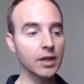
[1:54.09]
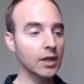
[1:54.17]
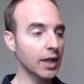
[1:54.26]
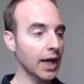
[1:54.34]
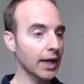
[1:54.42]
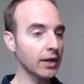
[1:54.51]

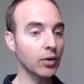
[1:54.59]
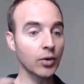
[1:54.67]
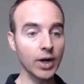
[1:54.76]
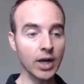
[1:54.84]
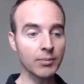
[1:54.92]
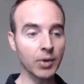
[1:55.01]
Lot or
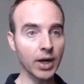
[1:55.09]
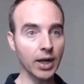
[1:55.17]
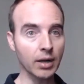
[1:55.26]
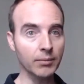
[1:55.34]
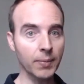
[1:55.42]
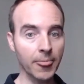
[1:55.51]

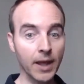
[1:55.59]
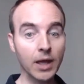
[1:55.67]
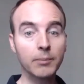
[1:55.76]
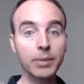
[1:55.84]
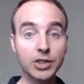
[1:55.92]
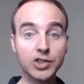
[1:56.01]
Abraham,
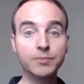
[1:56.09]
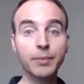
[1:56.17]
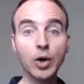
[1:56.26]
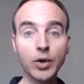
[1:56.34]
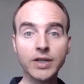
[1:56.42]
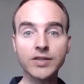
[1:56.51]
but
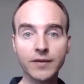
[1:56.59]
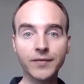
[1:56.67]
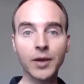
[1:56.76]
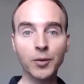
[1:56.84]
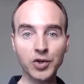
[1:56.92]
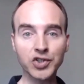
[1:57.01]
spoke as if
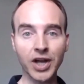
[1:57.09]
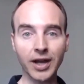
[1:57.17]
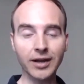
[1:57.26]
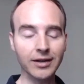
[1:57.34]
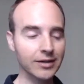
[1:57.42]
they were Jah.